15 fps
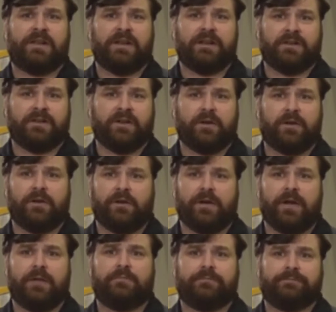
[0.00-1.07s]
and
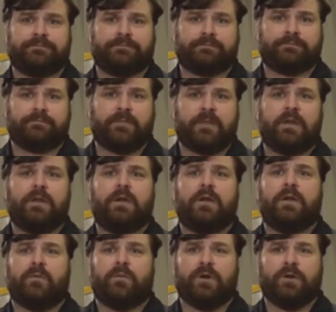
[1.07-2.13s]
deteriorate,
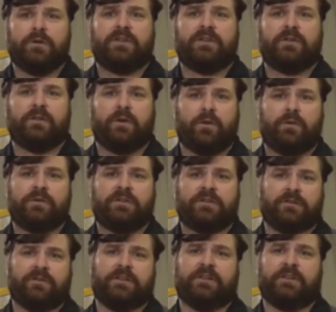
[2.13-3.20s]
reducing the hose
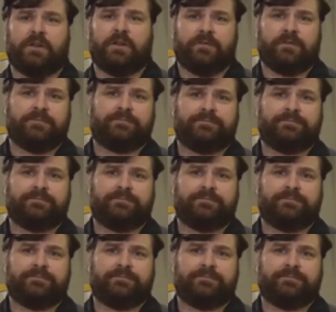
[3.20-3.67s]
service life.